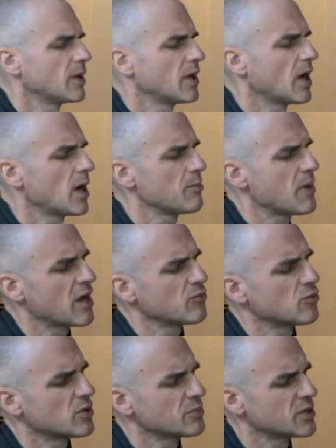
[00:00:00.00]

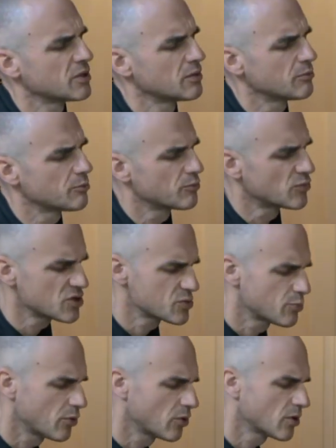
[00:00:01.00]
man, woman,
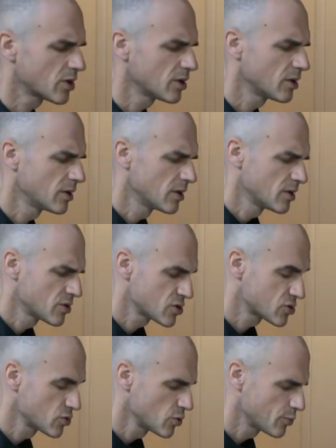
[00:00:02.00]
rich, poor,
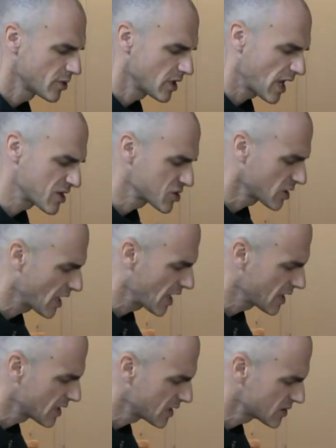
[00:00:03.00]
stupid,
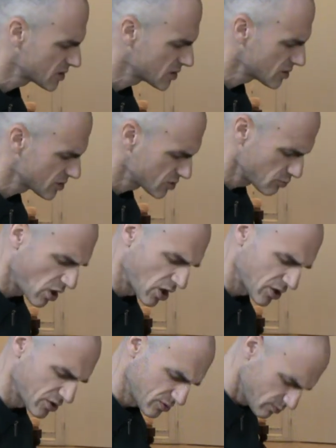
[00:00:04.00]
educated,
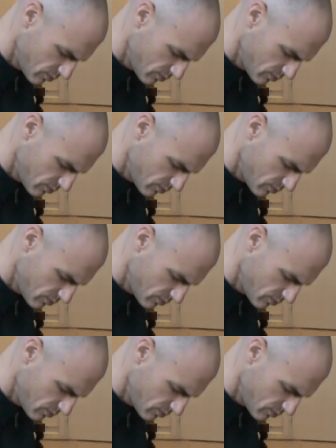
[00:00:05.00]
smart,